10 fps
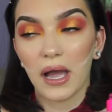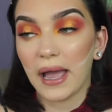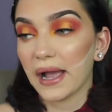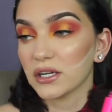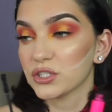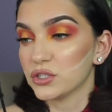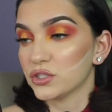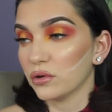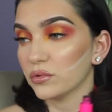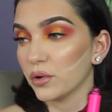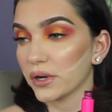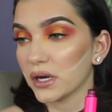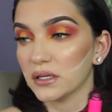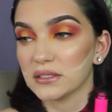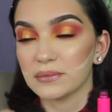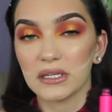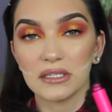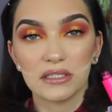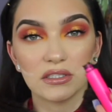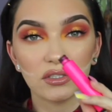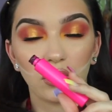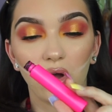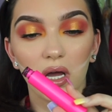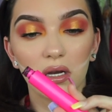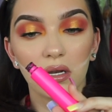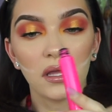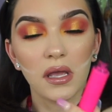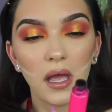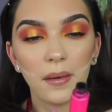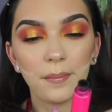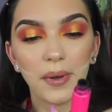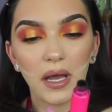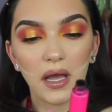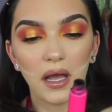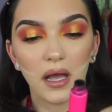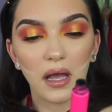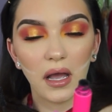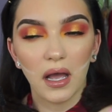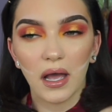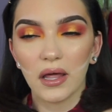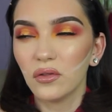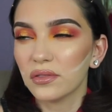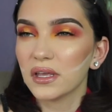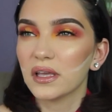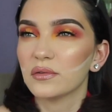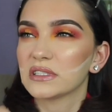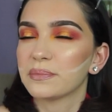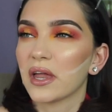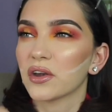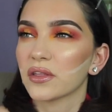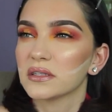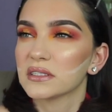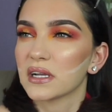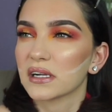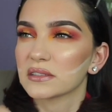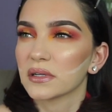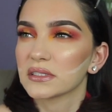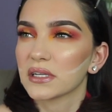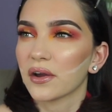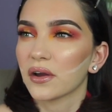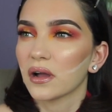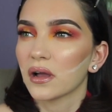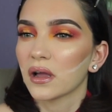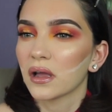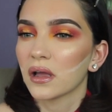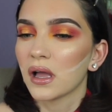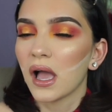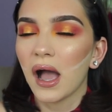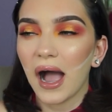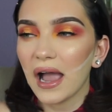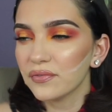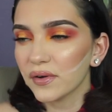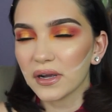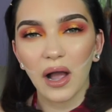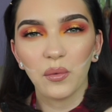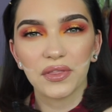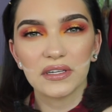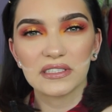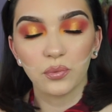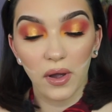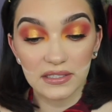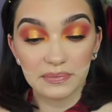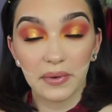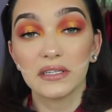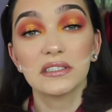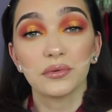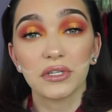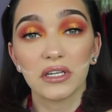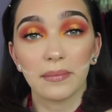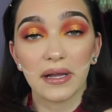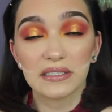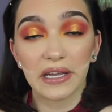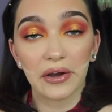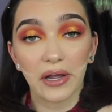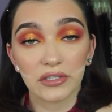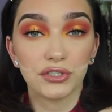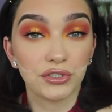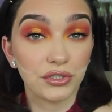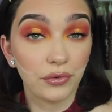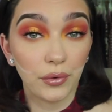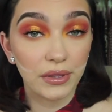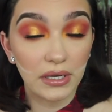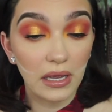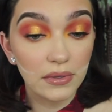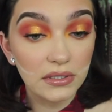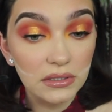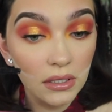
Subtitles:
I actually don't know what it is because it's gone. But I don't think it was better than Sex Mascara. I forgot what this was, but it's a really good mascara. I just don't know what the name is.